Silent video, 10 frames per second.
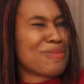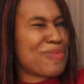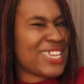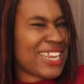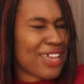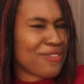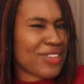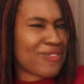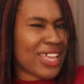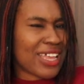the BNF,
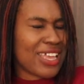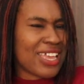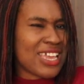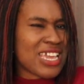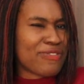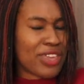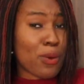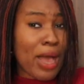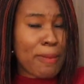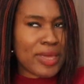if you
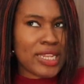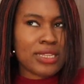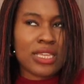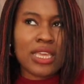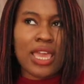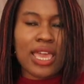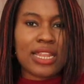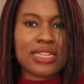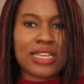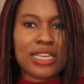get what I mean.
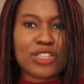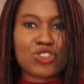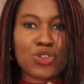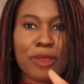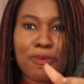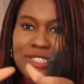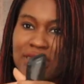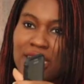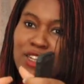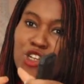And so they put
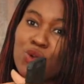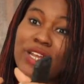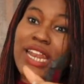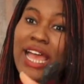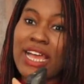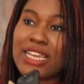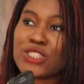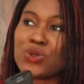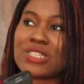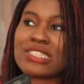together low and high,
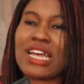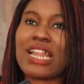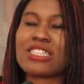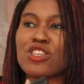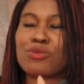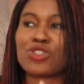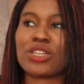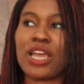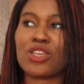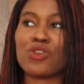so it's that
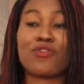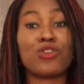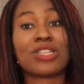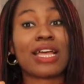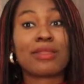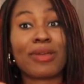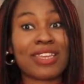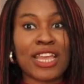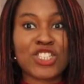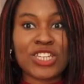assumption that you've looked at the
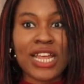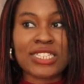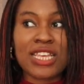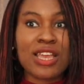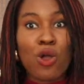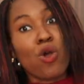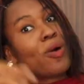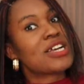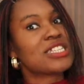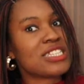medication as, oh
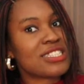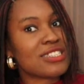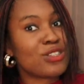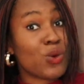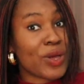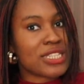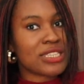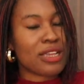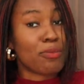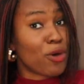my goodness, is low
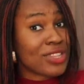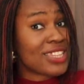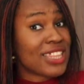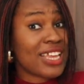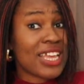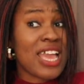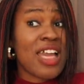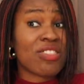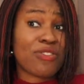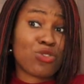weighting. But the
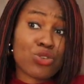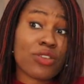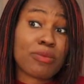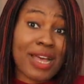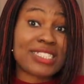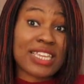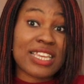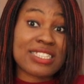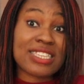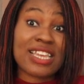truth of the matter
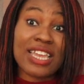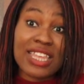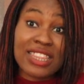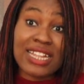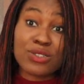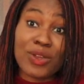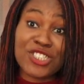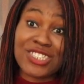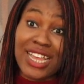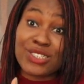is that
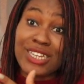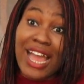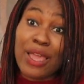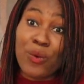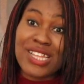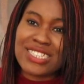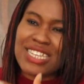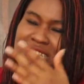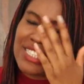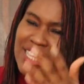question is actually high weighting
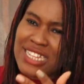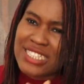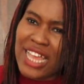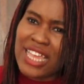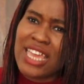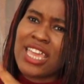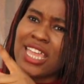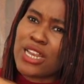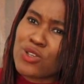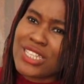in the sense that
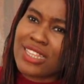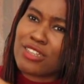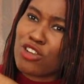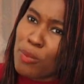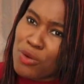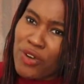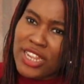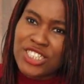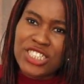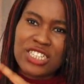it looks at the normal
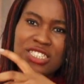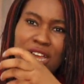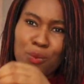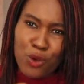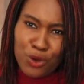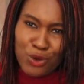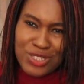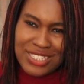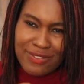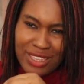ranges and
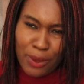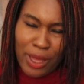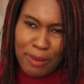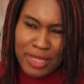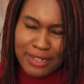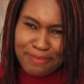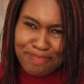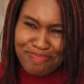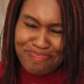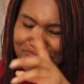whatnot, if you get what I mean.
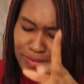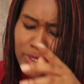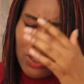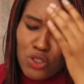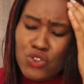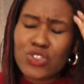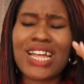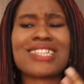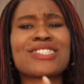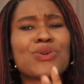So
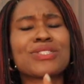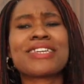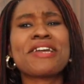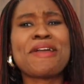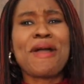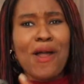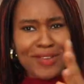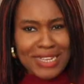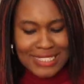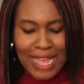that's sort of
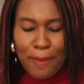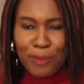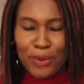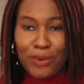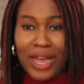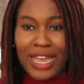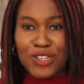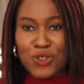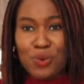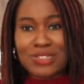an example. I
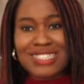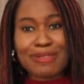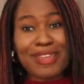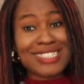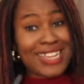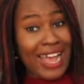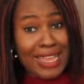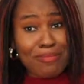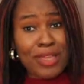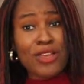didn't want to spend
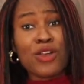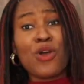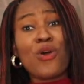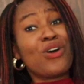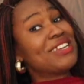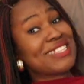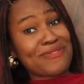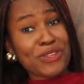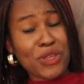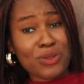time on
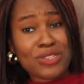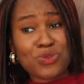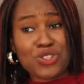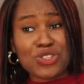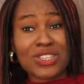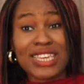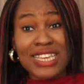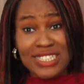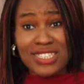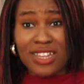this video. This is just to
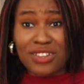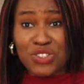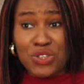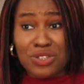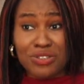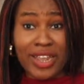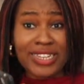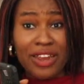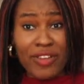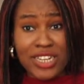kickstart you in the
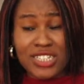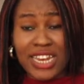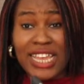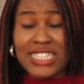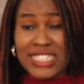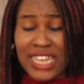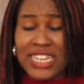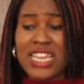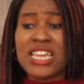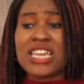right direction. Like I
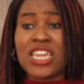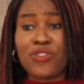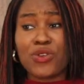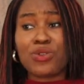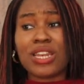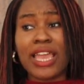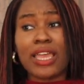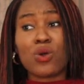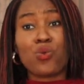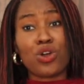said, if you'd
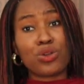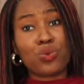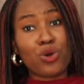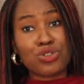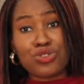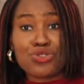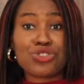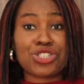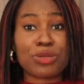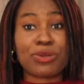like a one-on-one
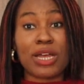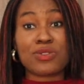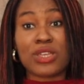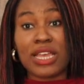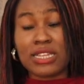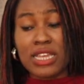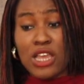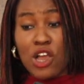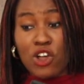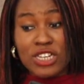tutorship on how to
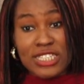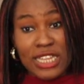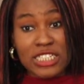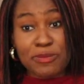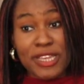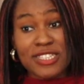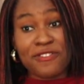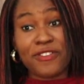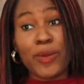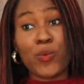understand GPHC
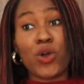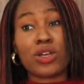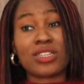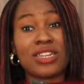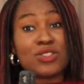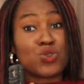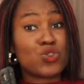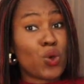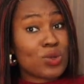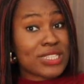framework, the little
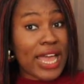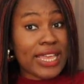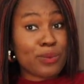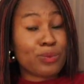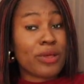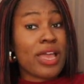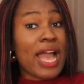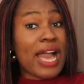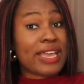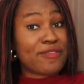notes I
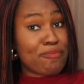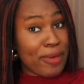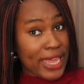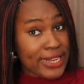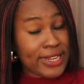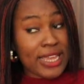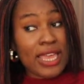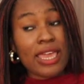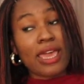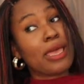have made
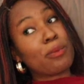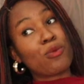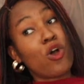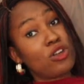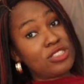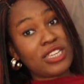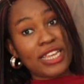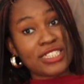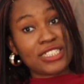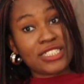under
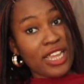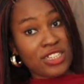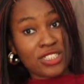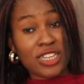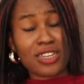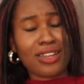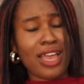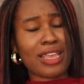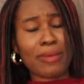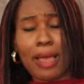each section,
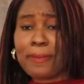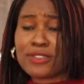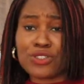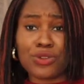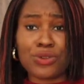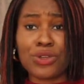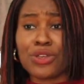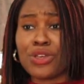I'm happy to